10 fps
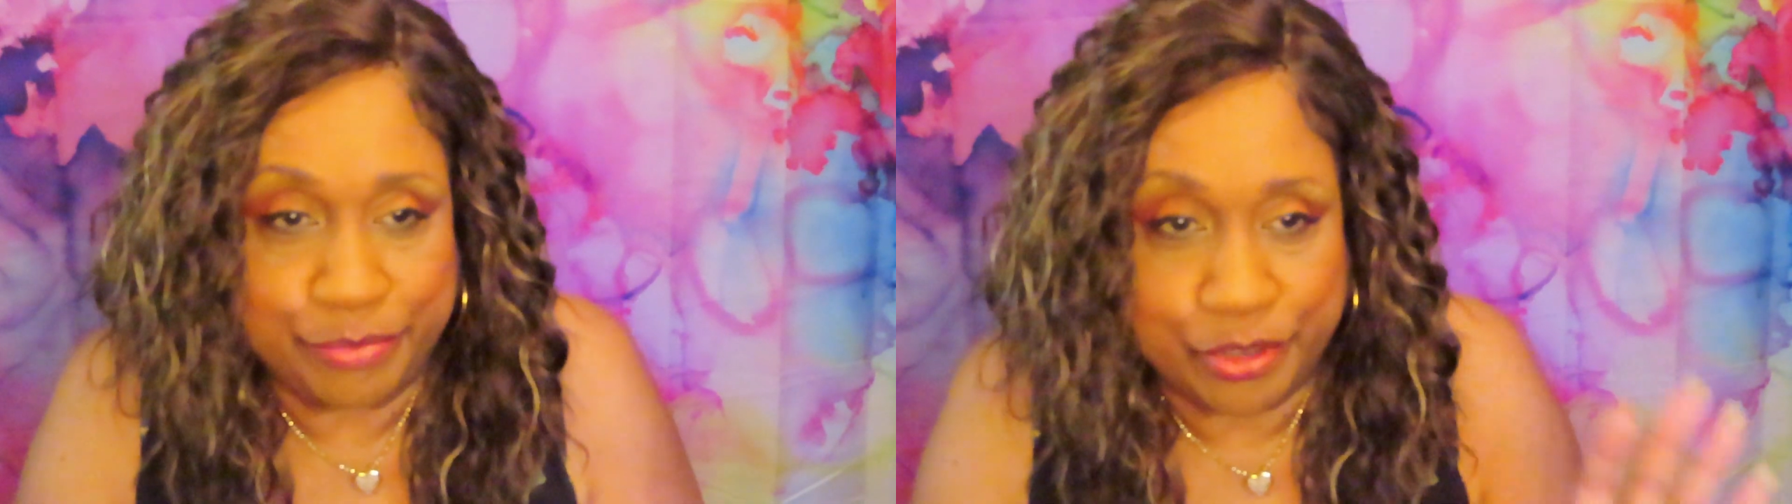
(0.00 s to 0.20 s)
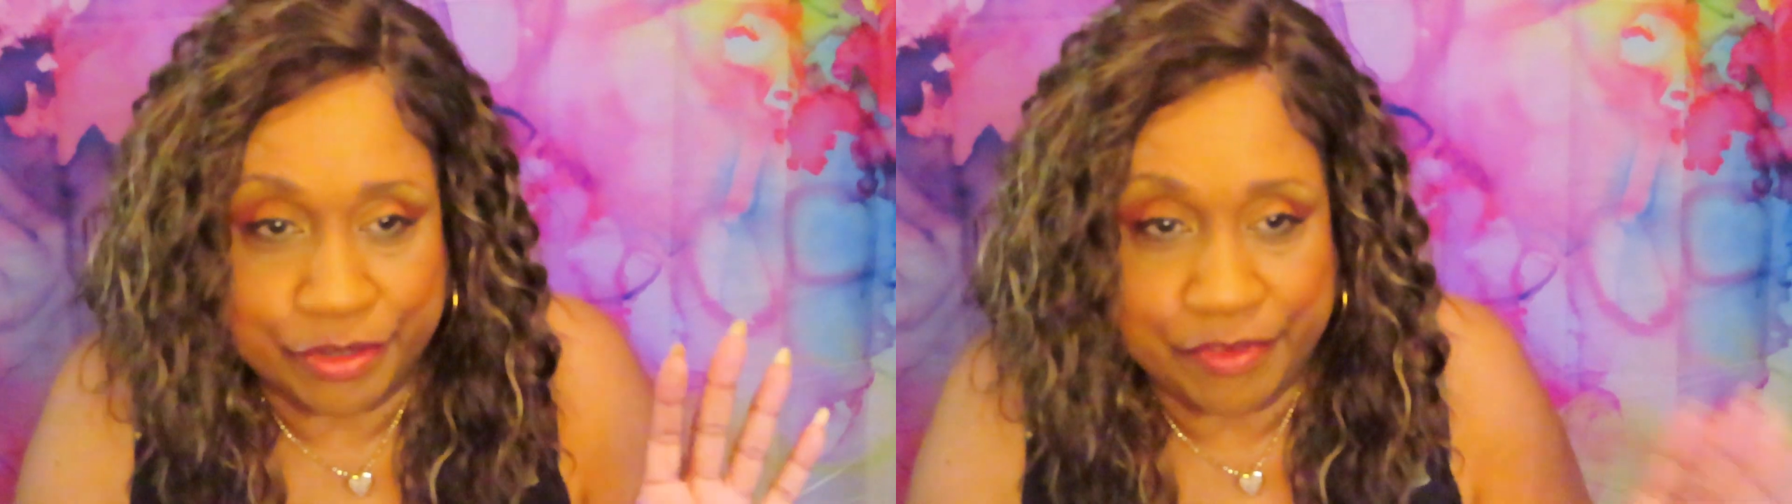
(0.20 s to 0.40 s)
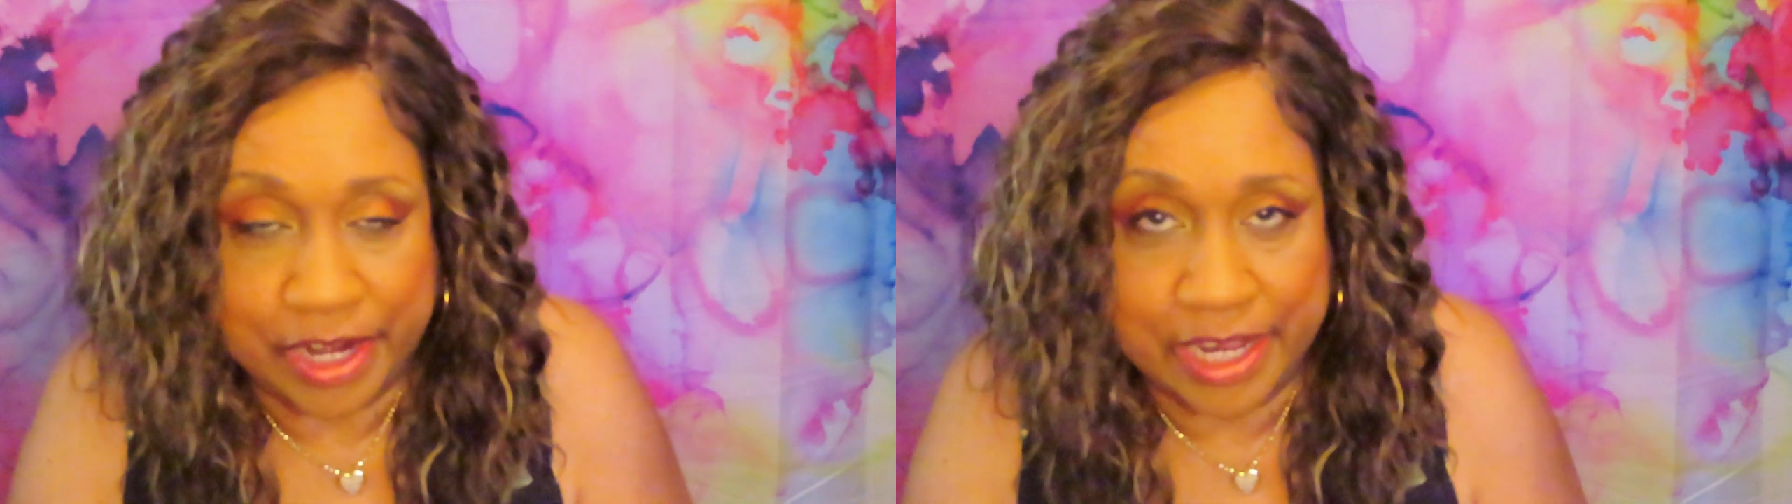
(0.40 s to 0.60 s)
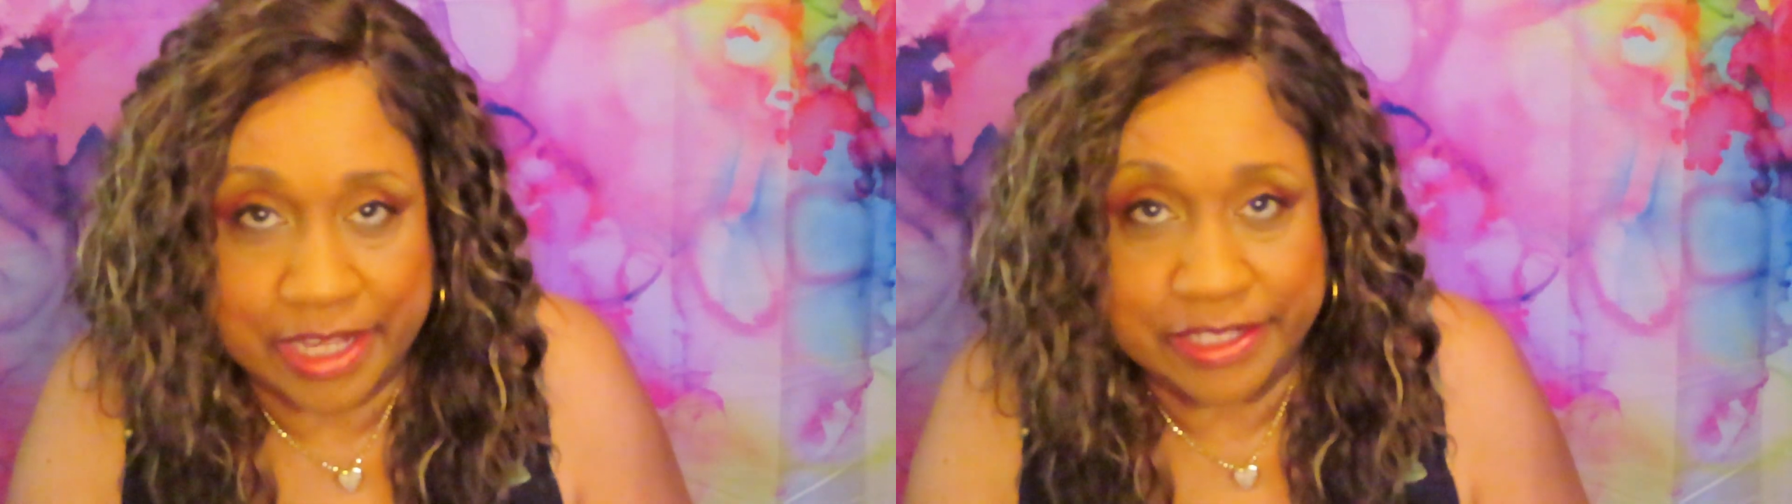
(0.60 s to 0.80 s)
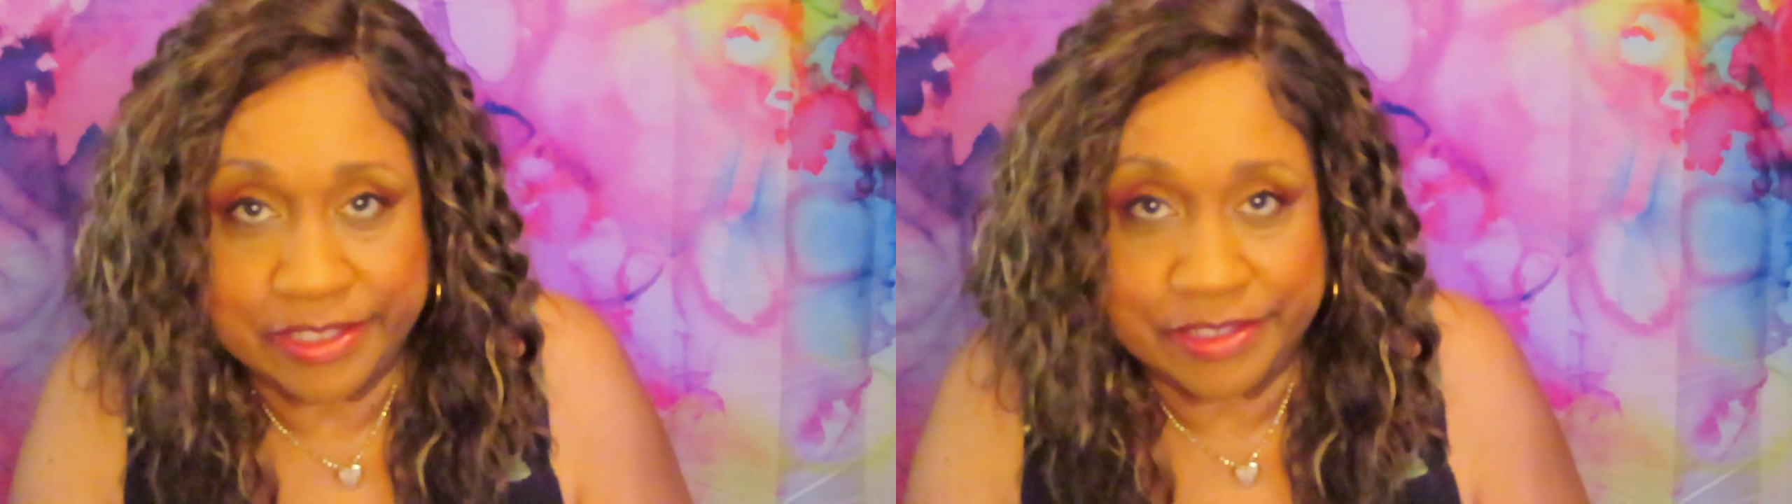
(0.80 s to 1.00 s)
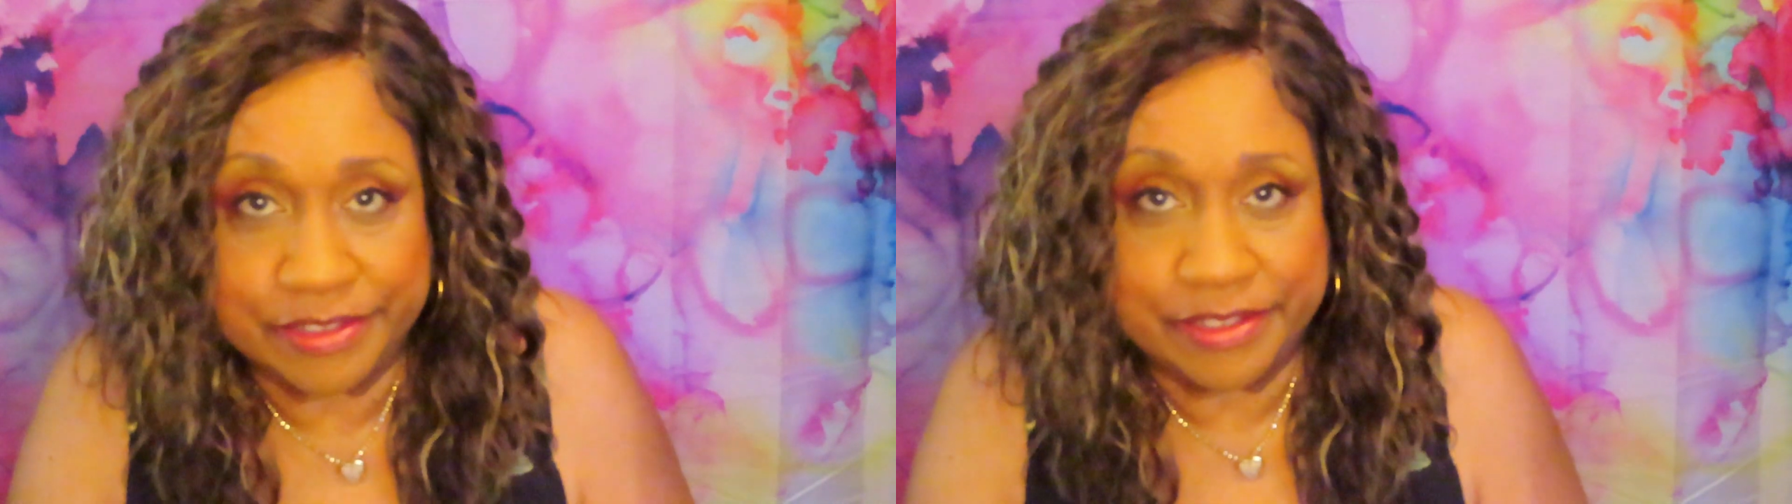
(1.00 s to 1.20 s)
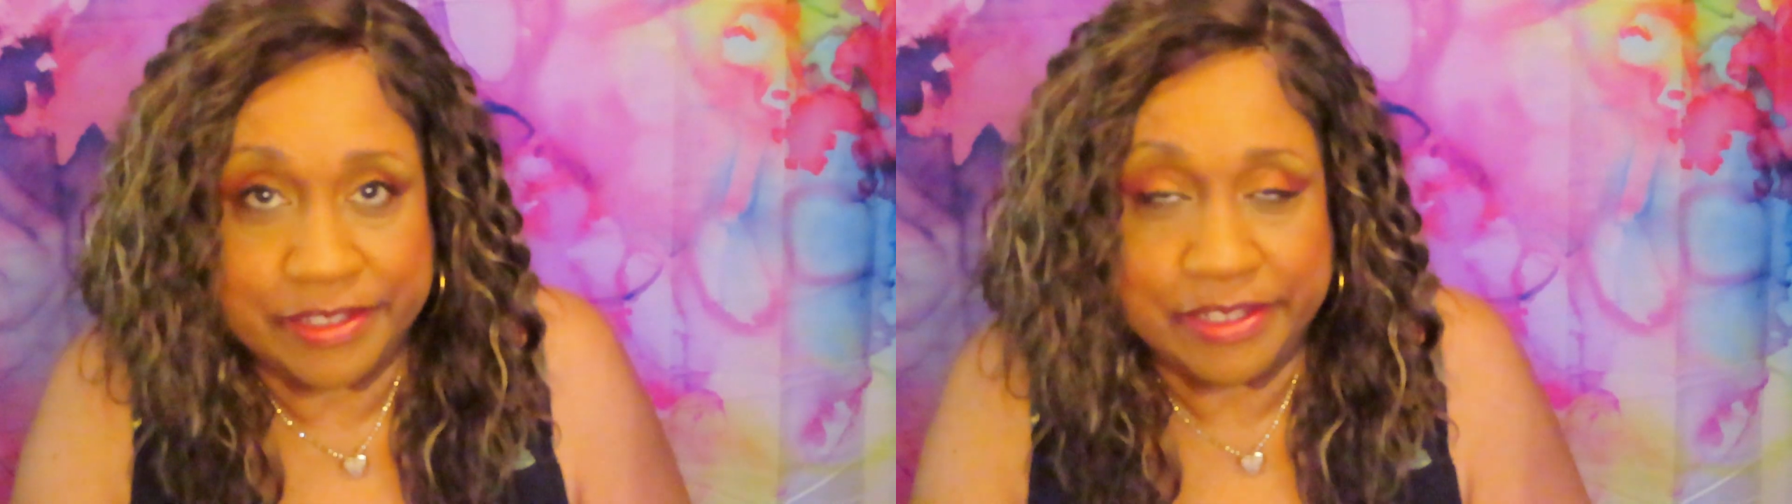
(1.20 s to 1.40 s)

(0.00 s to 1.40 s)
pork rinds.